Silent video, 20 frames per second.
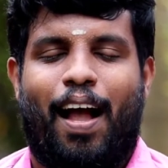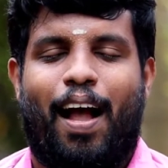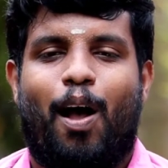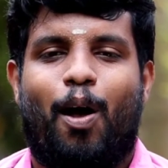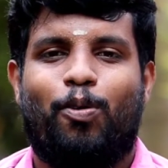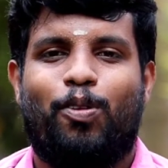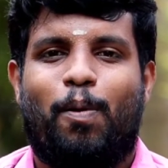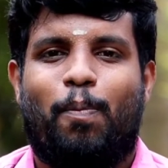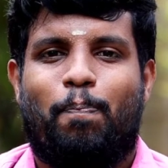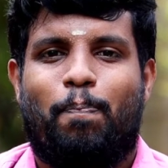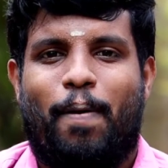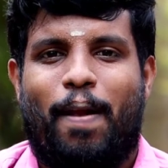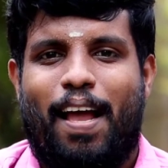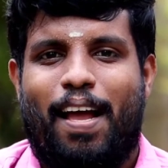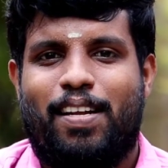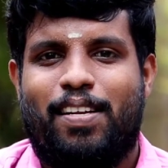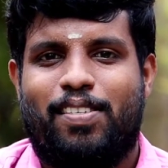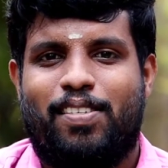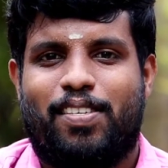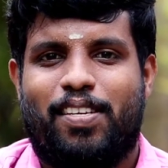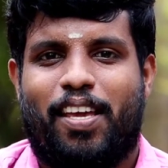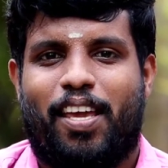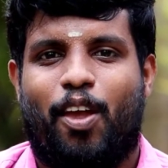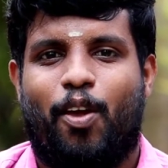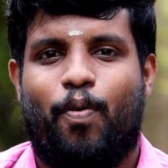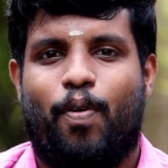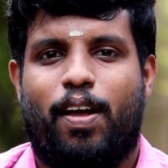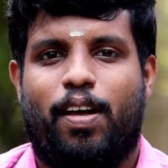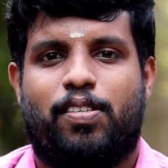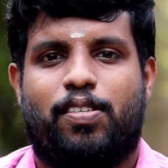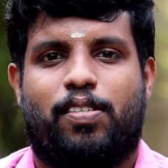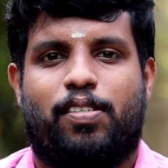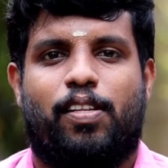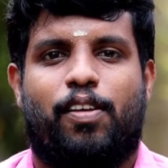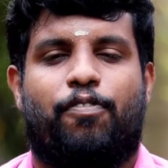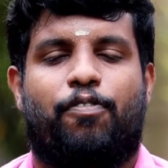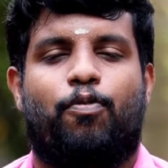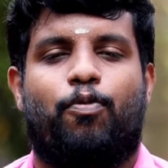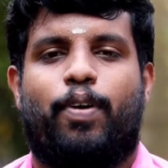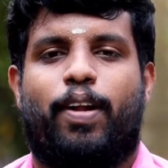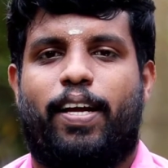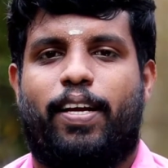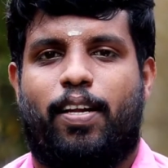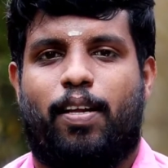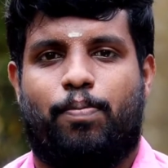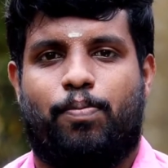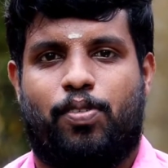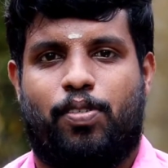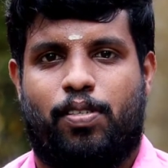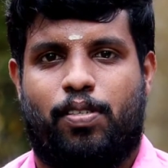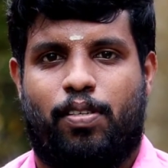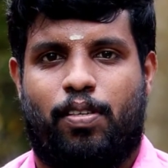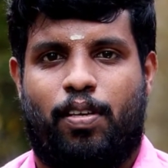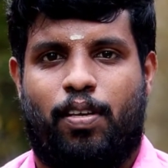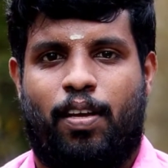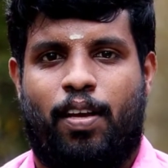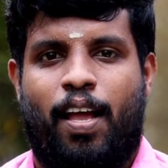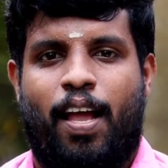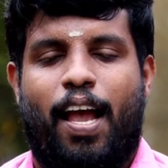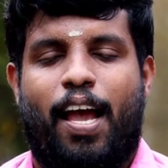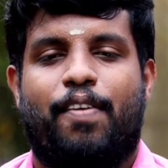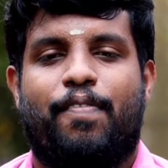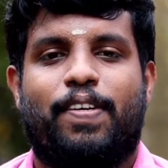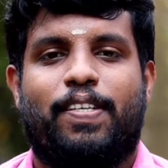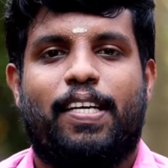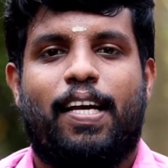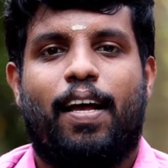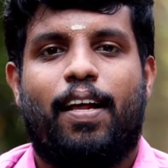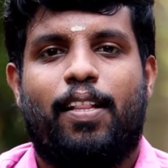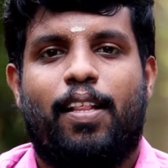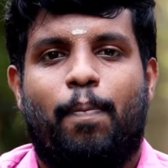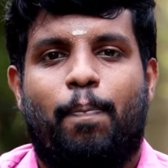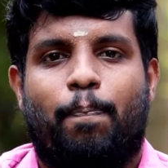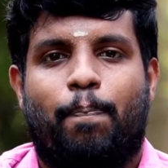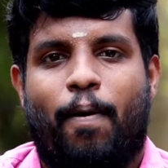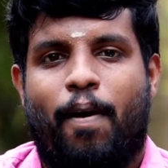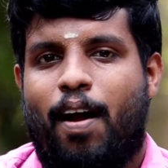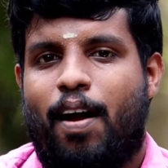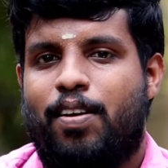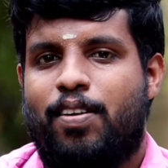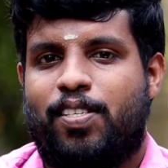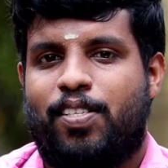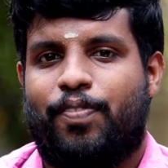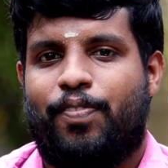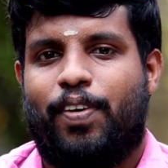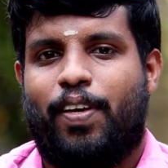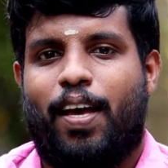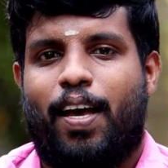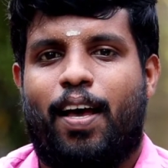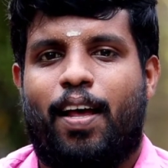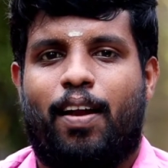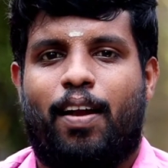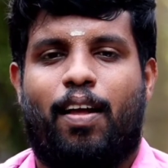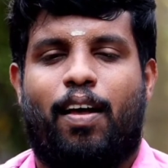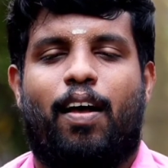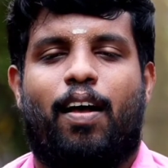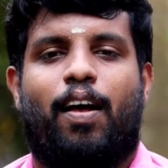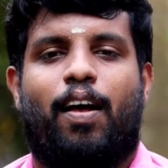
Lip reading: how the plants give us the food items, and which are the parts we are